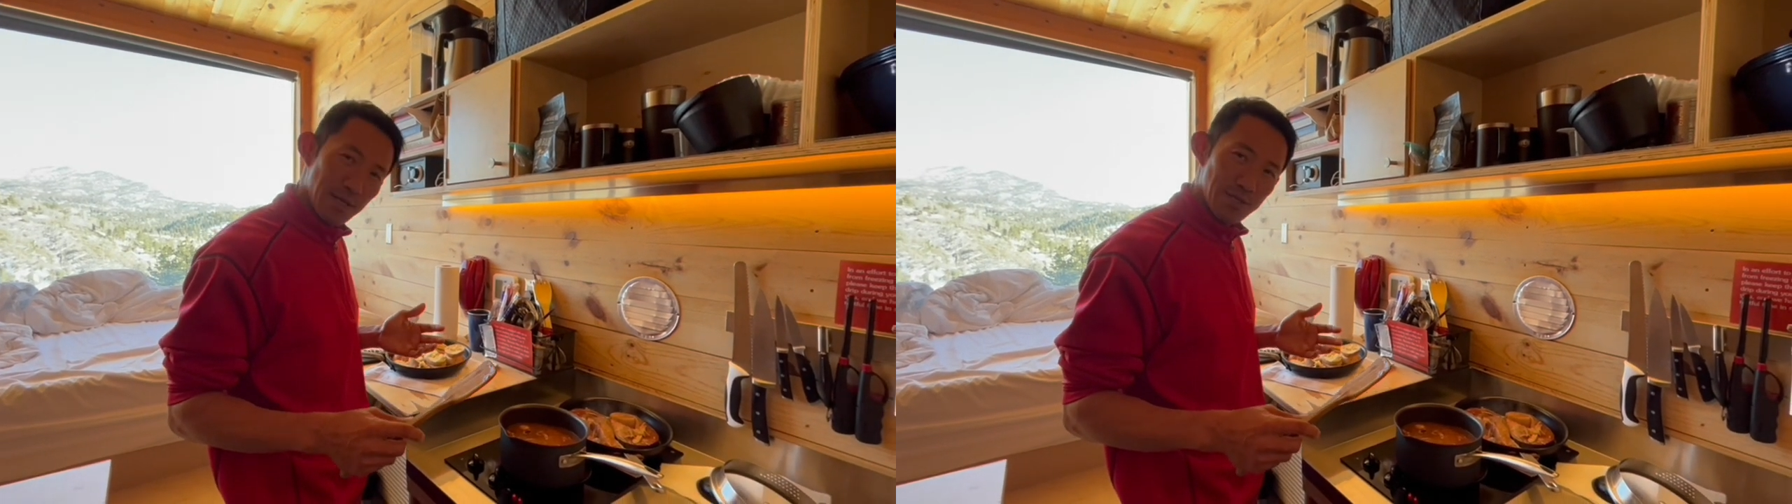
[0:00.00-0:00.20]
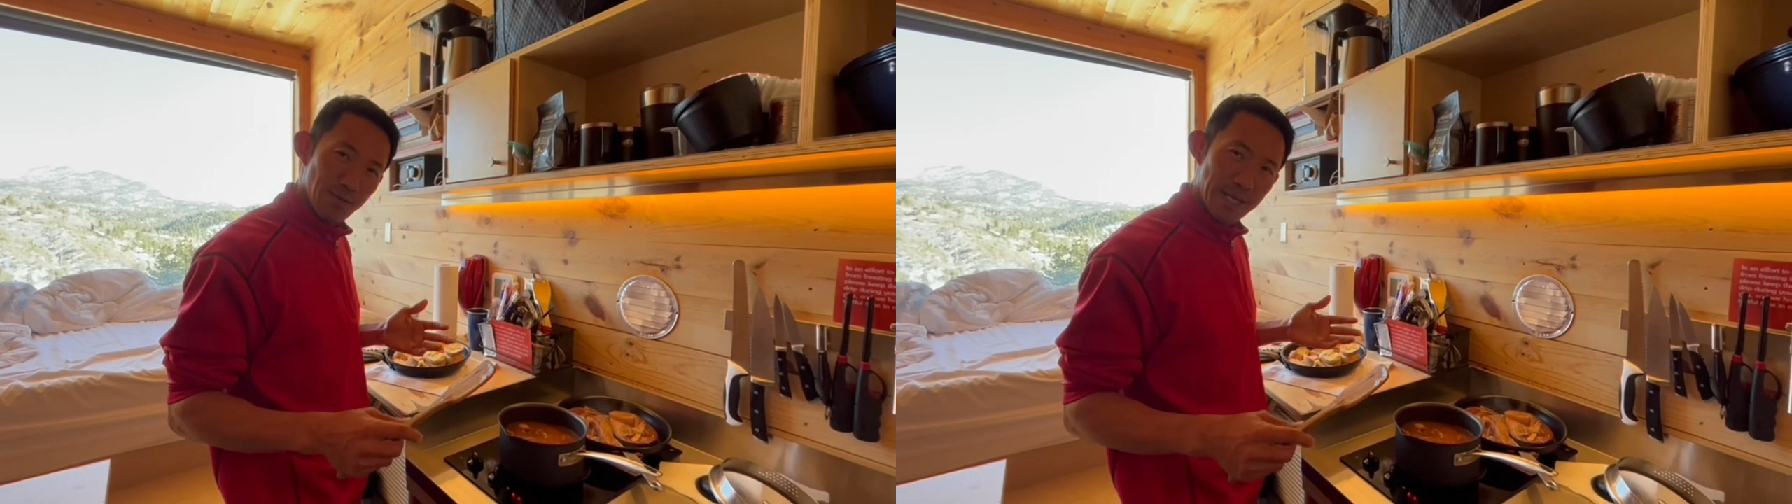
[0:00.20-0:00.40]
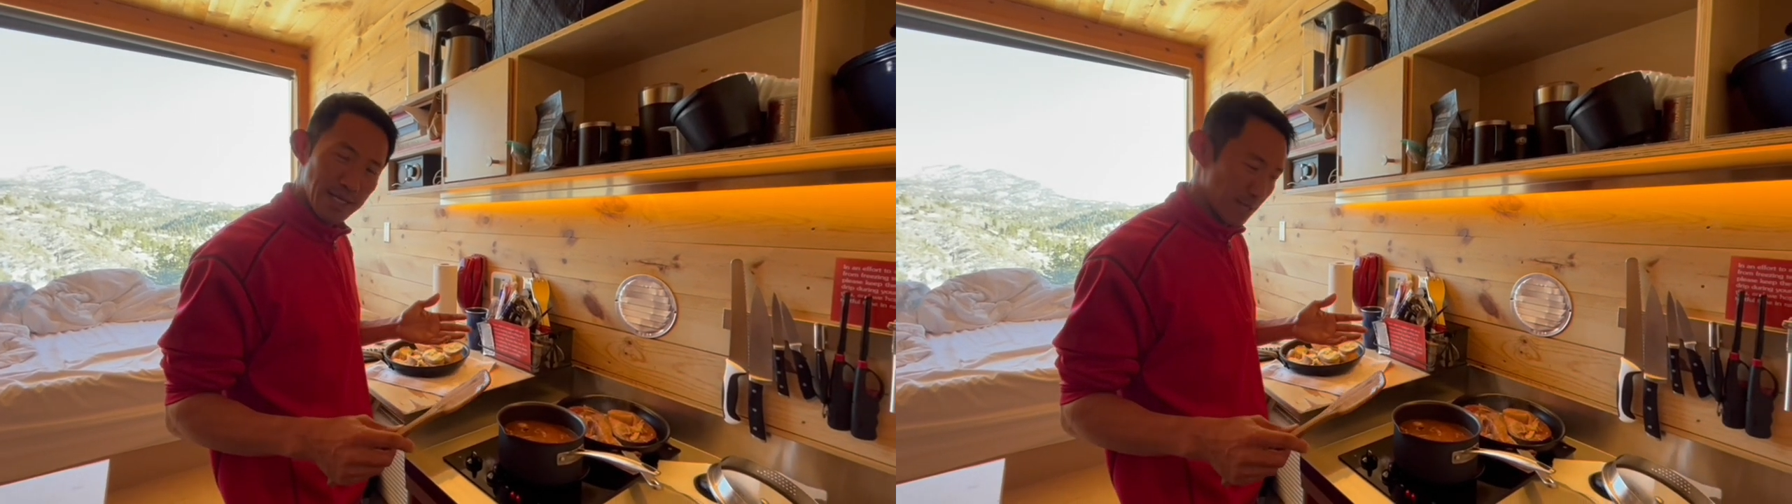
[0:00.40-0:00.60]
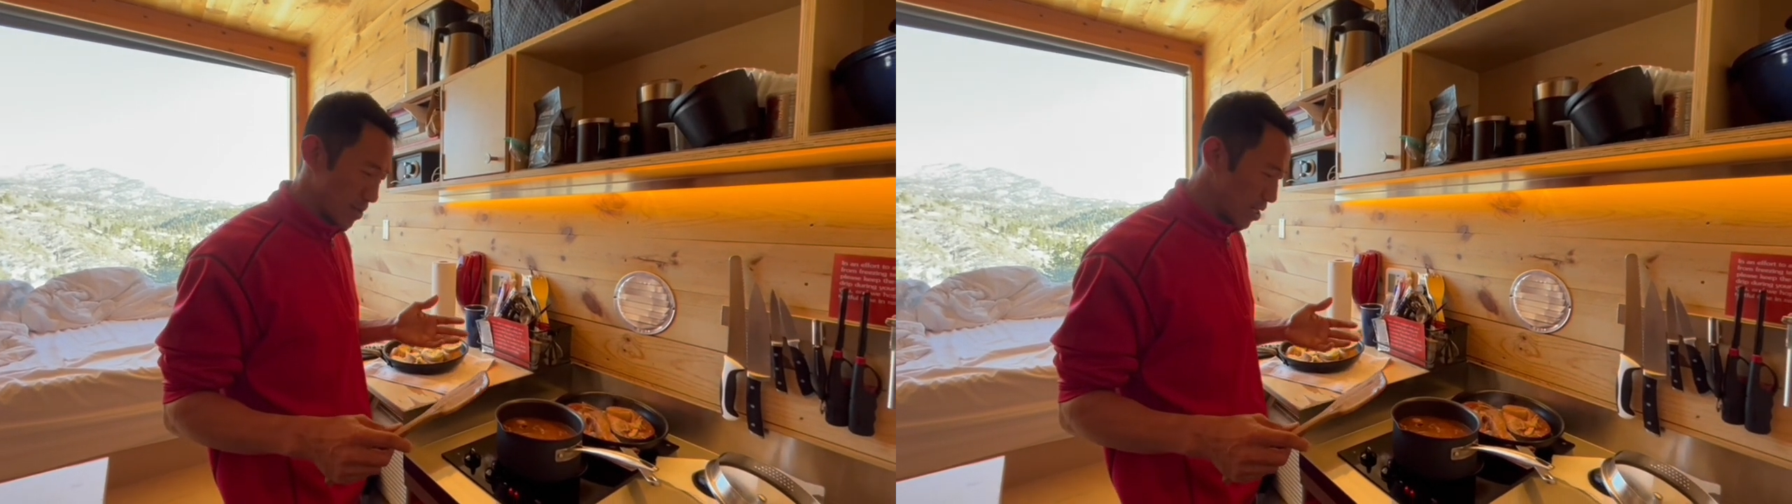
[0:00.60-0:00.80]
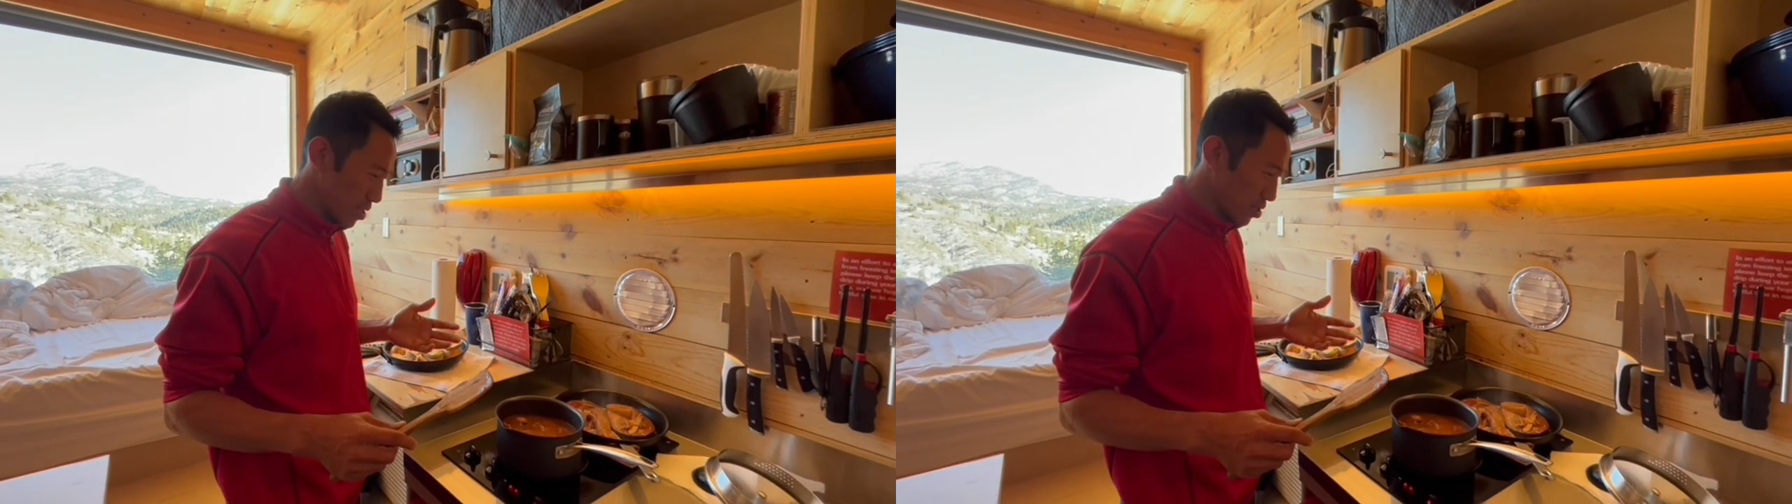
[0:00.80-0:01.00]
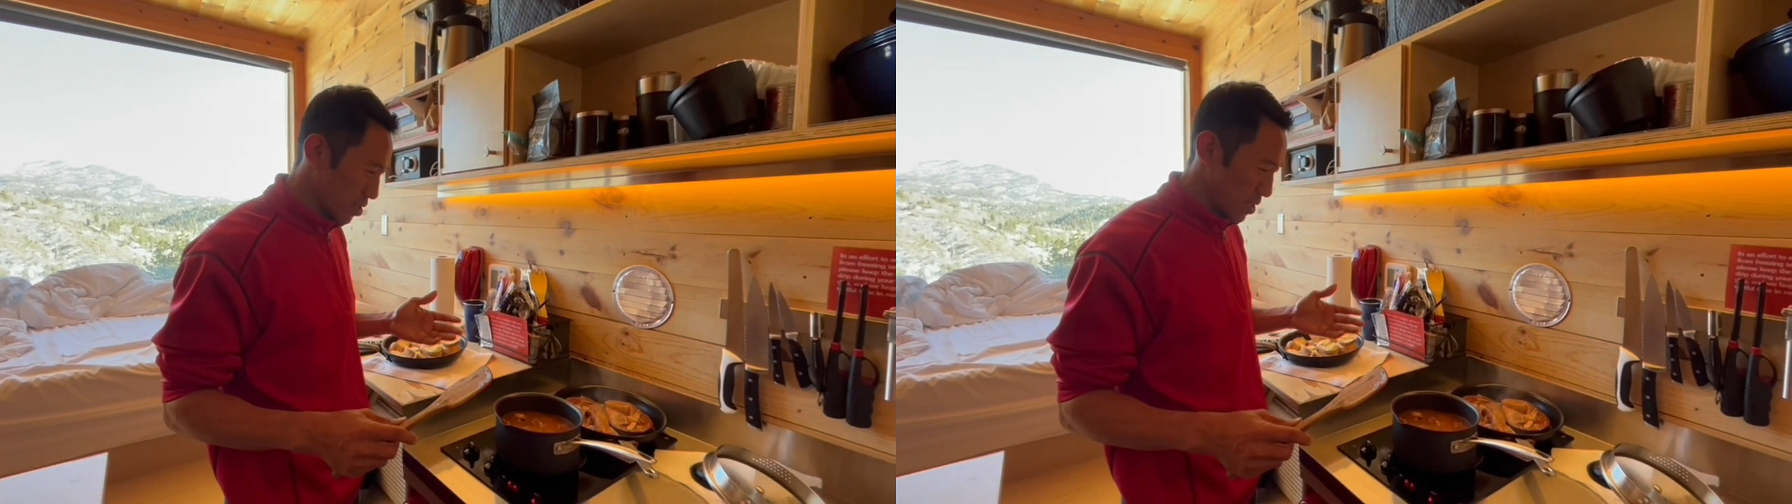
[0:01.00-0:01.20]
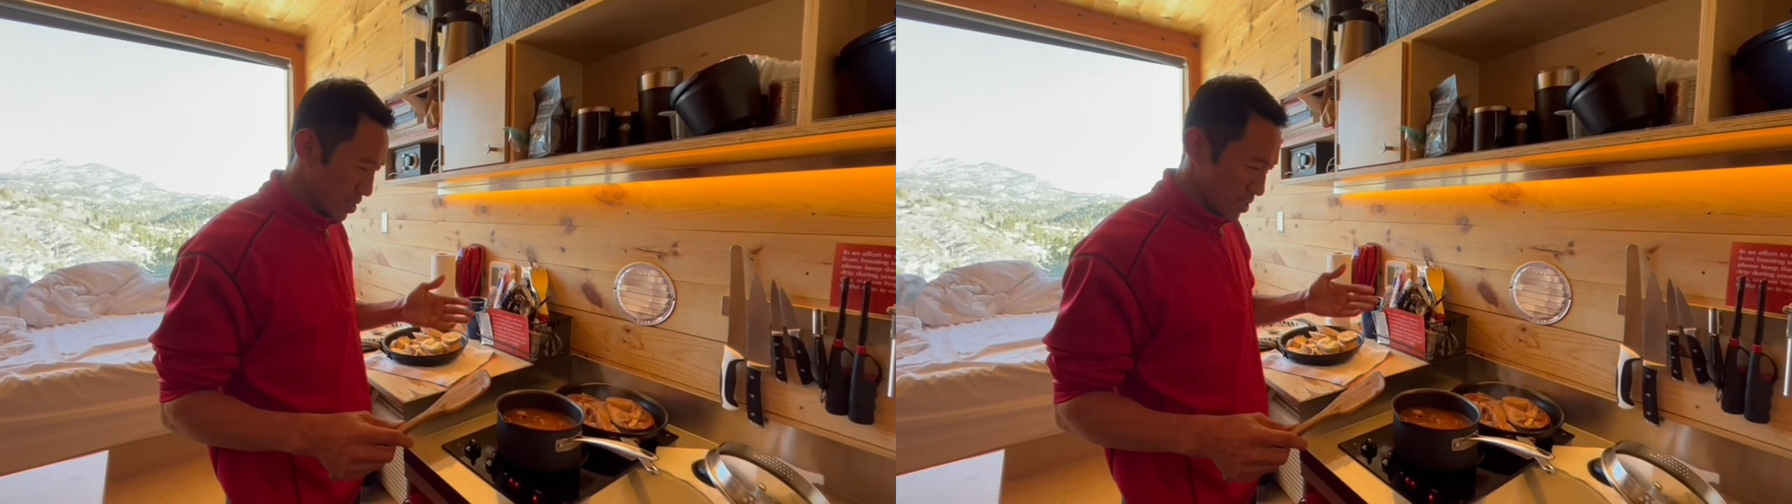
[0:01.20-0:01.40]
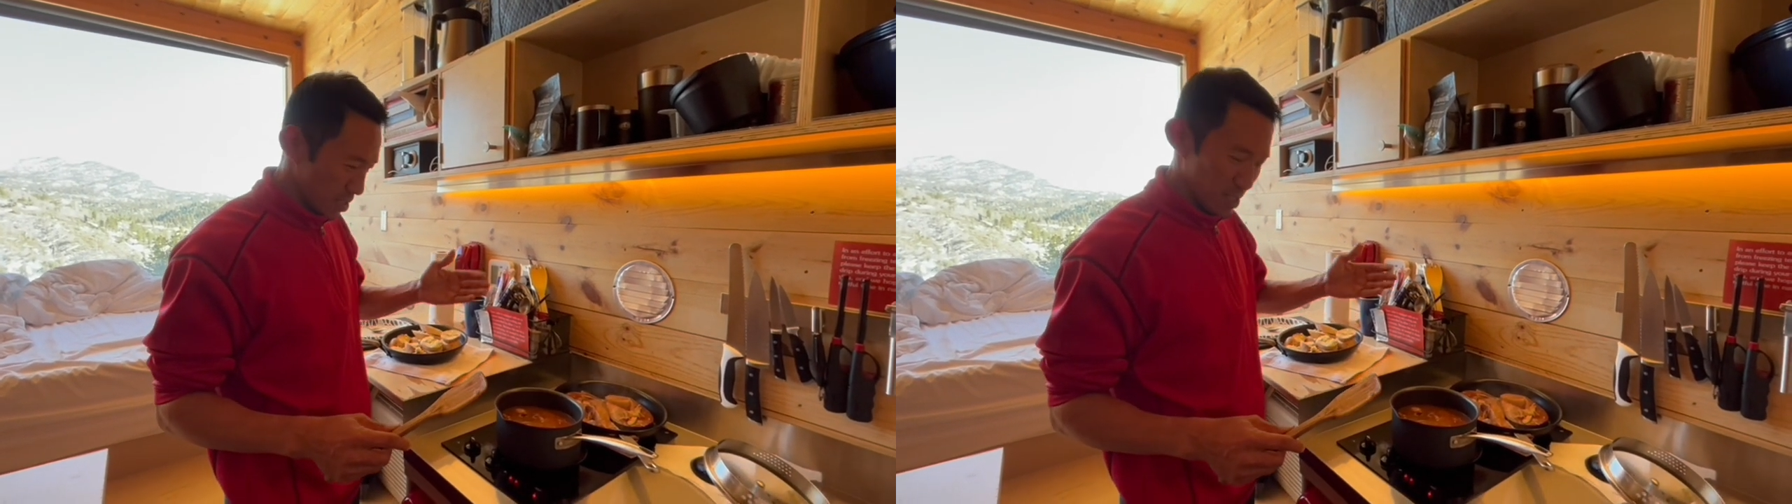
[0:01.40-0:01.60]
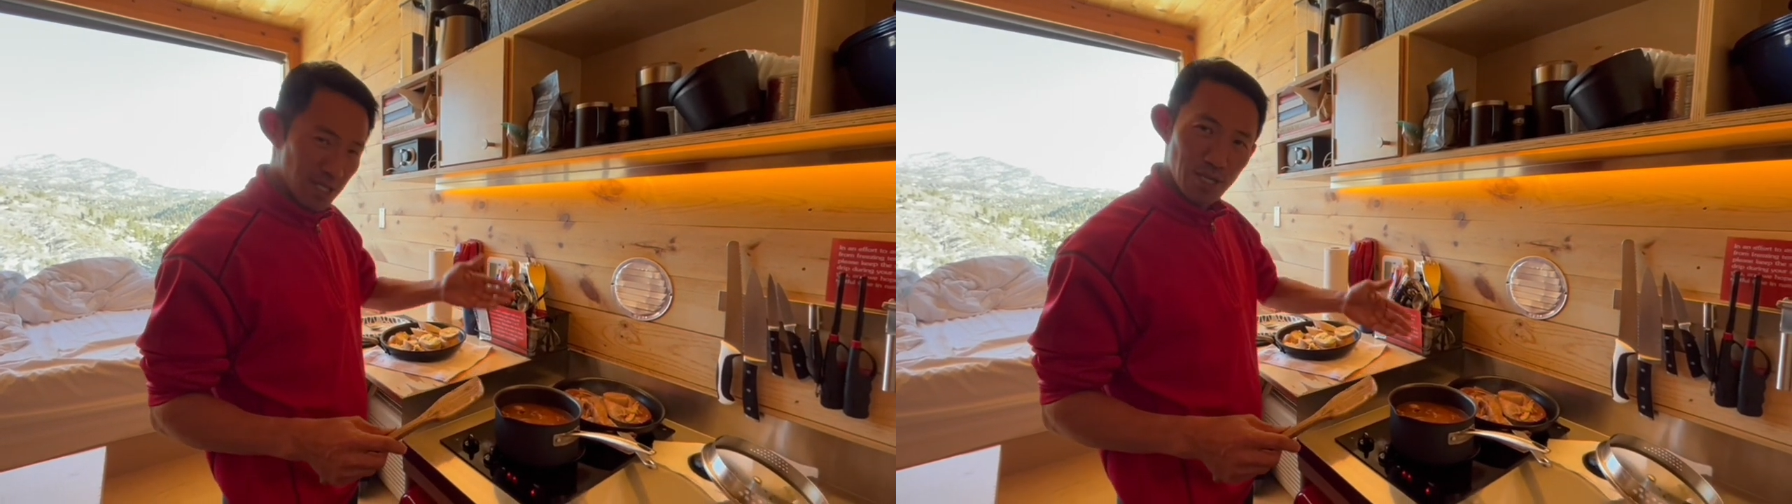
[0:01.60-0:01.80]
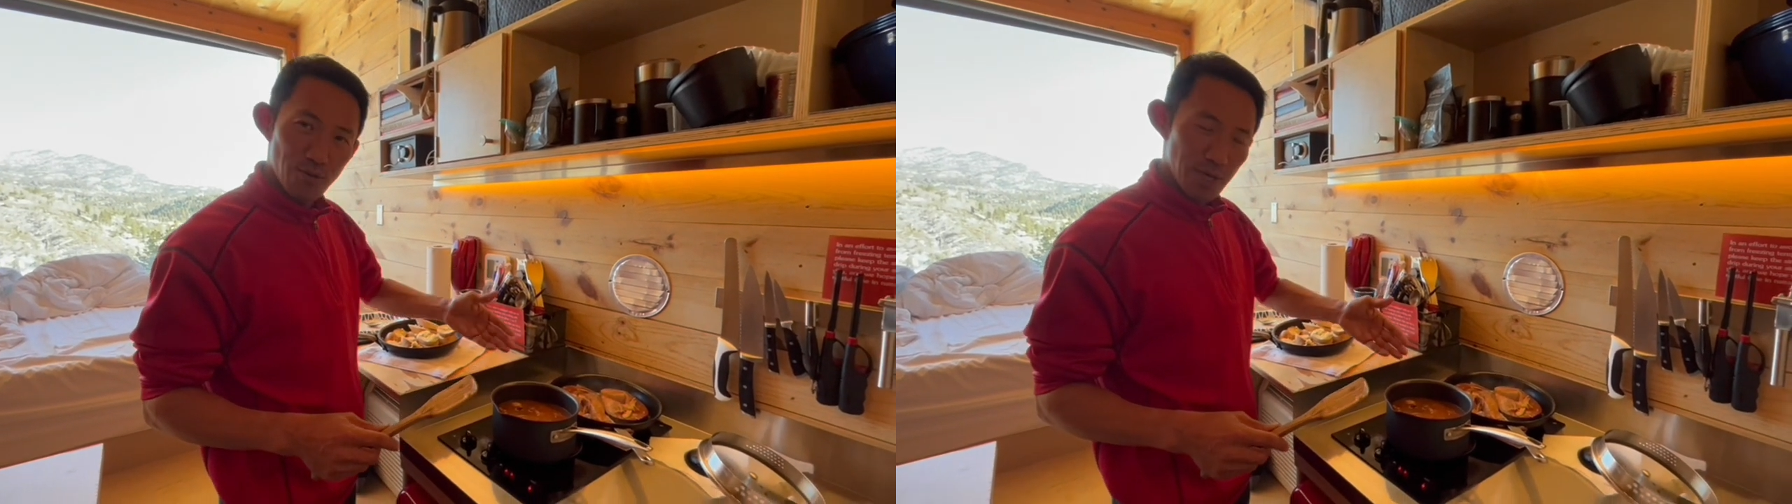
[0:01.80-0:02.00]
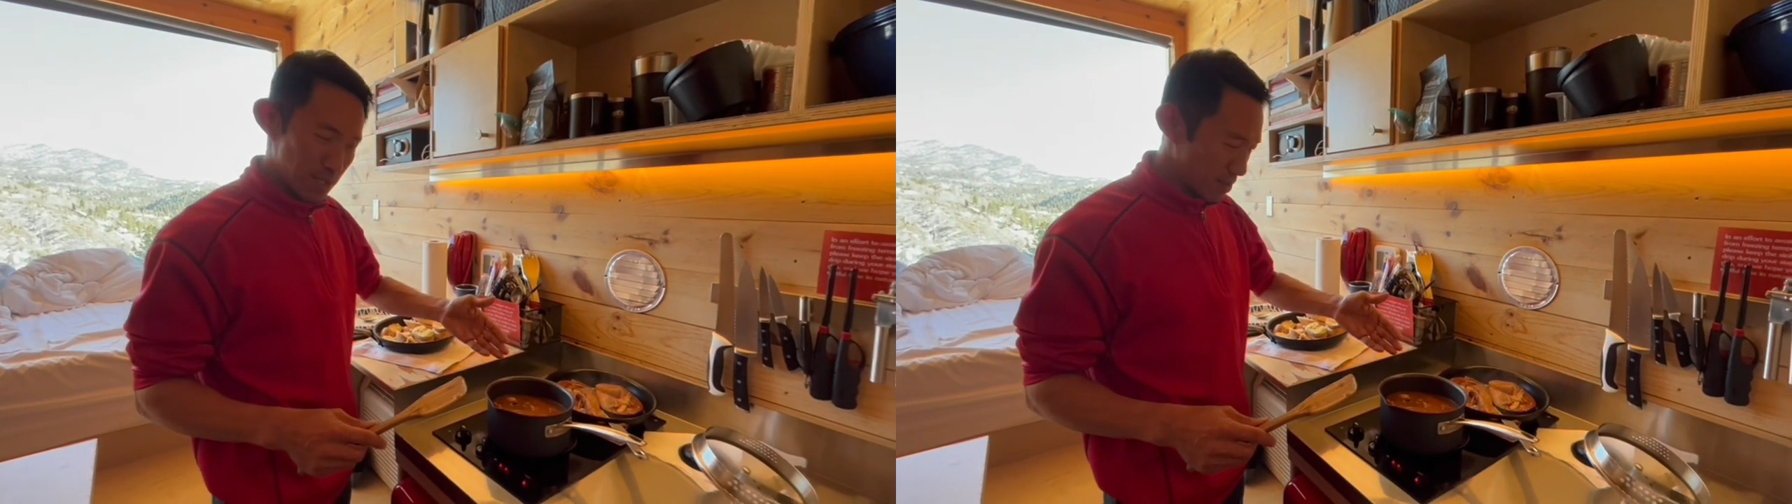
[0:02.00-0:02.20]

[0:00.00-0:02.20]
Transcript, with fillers: So making some lunch, continuation